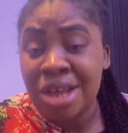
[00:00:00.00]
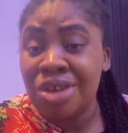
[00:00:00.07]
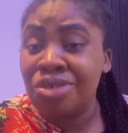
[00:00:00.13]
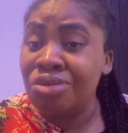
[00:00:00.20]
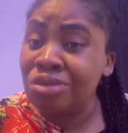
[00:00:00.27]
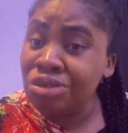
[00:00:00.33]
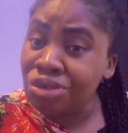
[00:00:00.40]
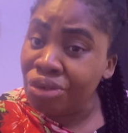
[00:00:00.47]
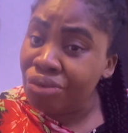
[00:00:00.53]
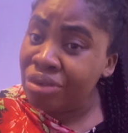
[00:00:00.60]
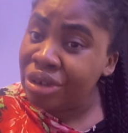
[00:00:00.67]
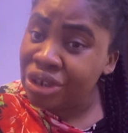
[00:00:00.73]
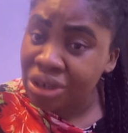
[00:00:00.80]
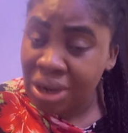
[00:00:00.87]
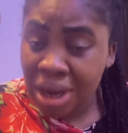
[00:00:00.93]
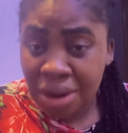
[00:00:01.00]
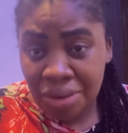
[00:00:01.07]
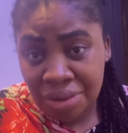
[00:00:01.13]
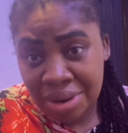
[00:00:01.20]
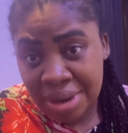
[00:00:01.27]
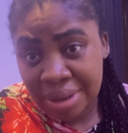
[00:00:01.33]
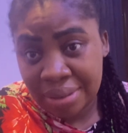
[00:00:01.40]
Use original
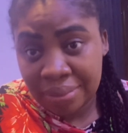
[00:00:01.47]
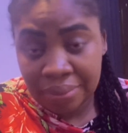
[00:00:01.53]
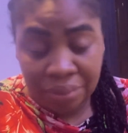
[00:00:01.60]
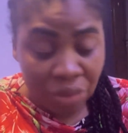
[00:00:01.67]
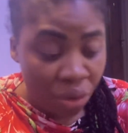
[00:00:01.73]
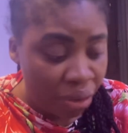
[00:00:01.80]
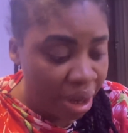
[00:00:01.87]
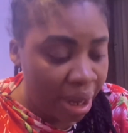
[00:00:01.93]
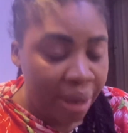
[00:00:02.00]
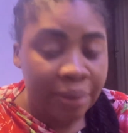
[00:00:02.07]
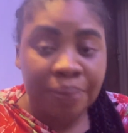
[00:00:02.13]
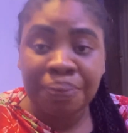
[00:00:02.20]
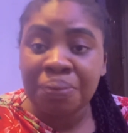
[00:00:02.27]
honey, okay?